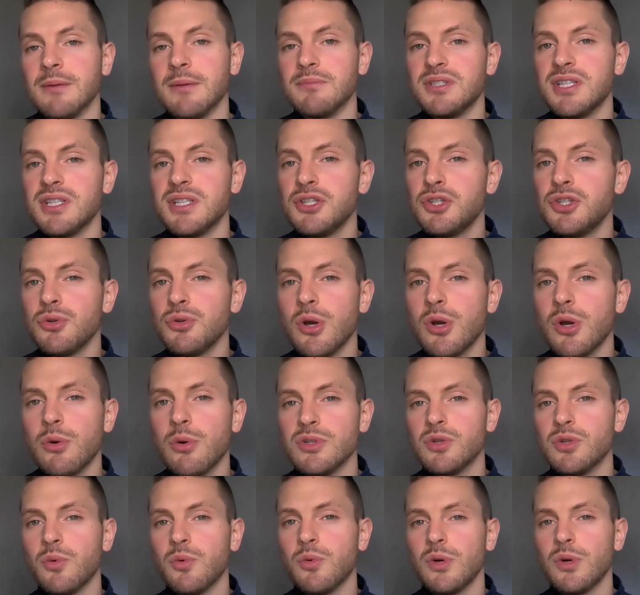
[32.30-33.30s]
Did you know
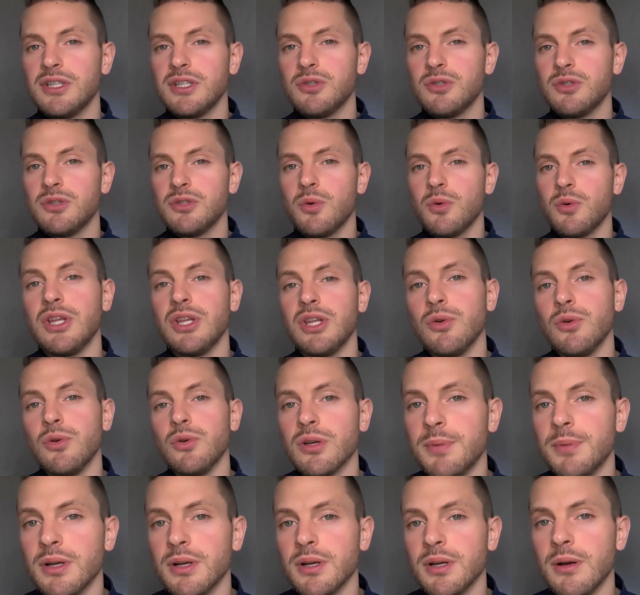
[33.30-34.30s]
in 2020 you
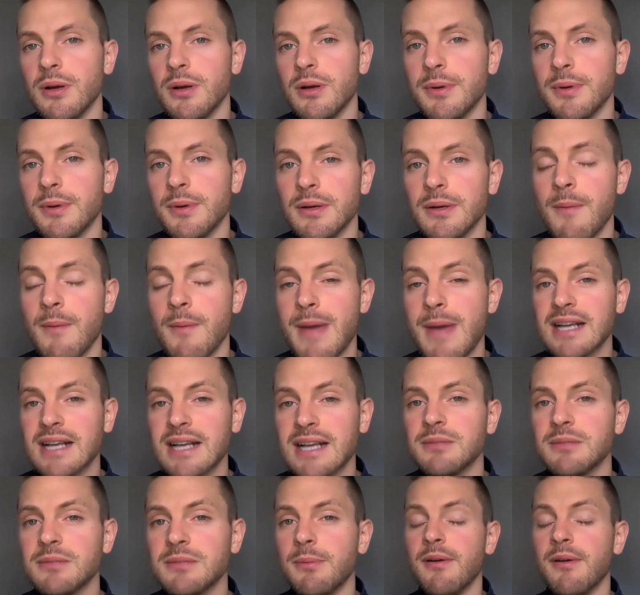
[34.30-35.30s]
could put up a
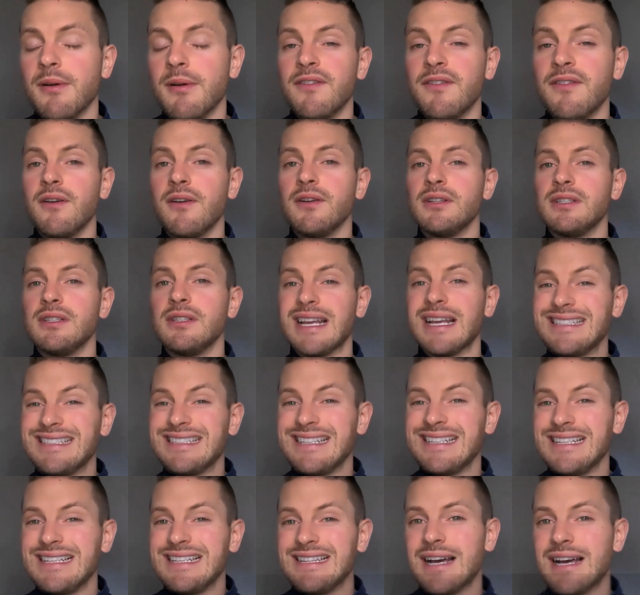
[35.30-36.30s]
maximum of
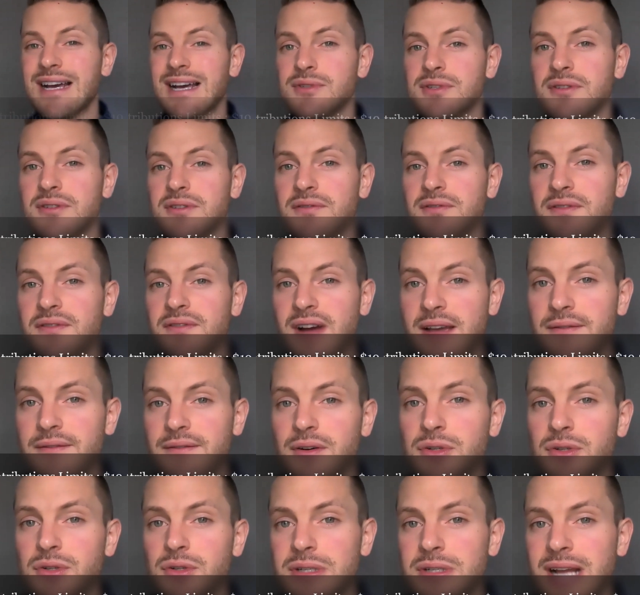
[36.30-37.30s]

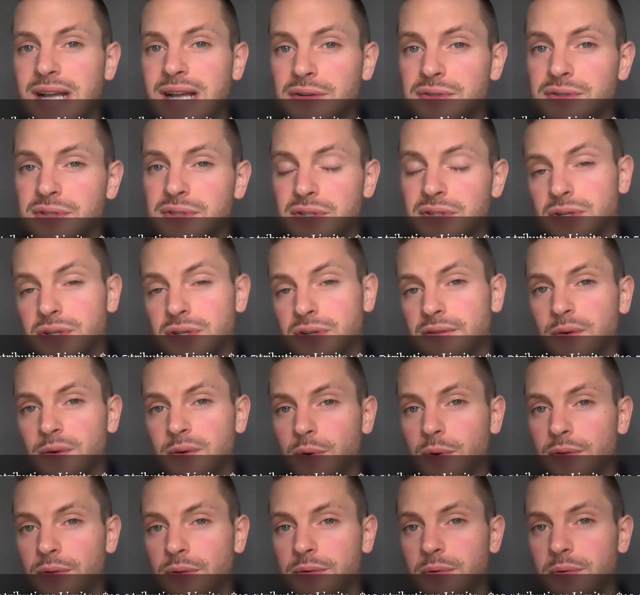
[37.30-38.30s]
$19,500 into your
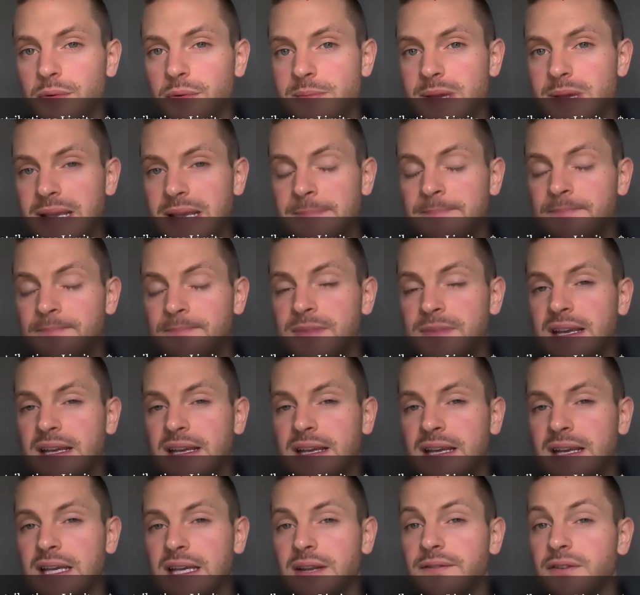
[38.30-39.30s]
403B?
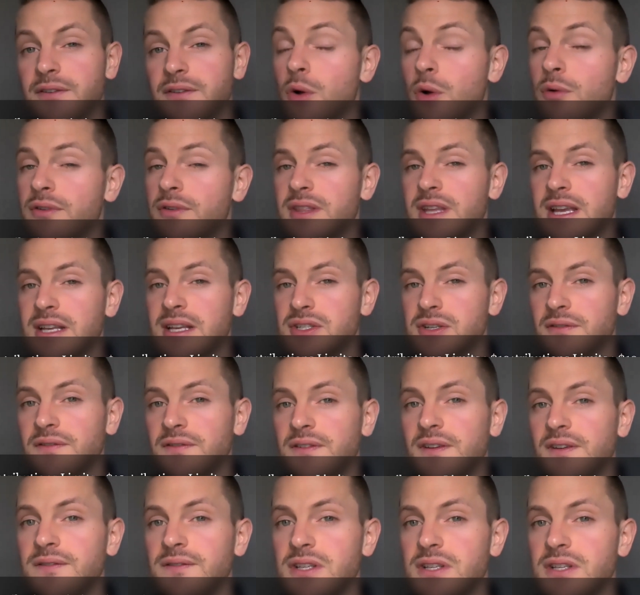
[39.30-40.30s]
And if you're over the age of
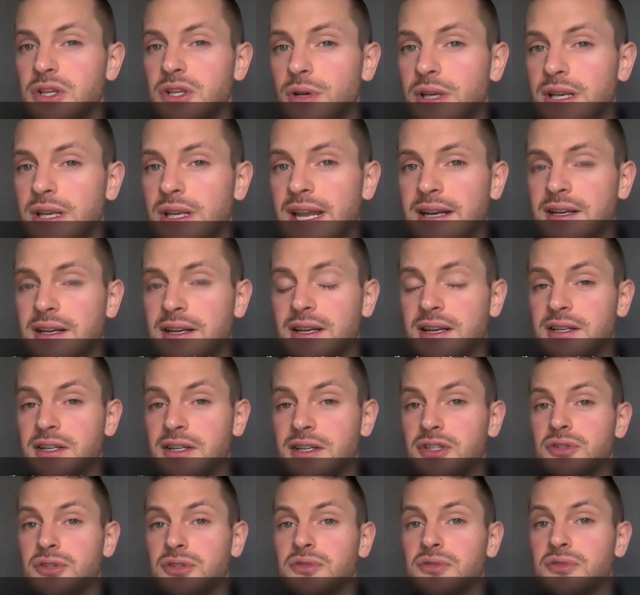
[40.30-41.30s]
50, you can add an
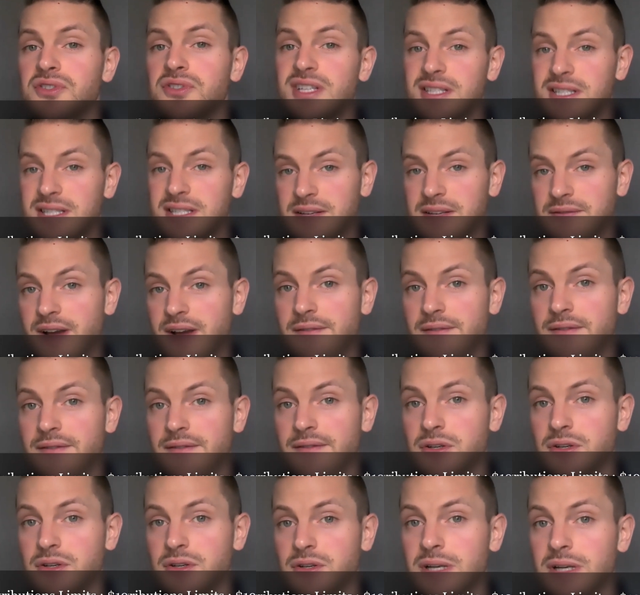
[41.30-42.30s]
additional
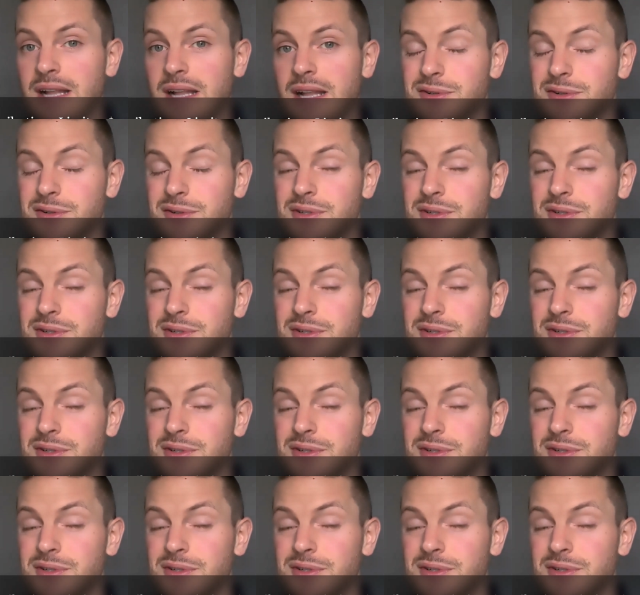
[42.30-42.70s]
$6,500.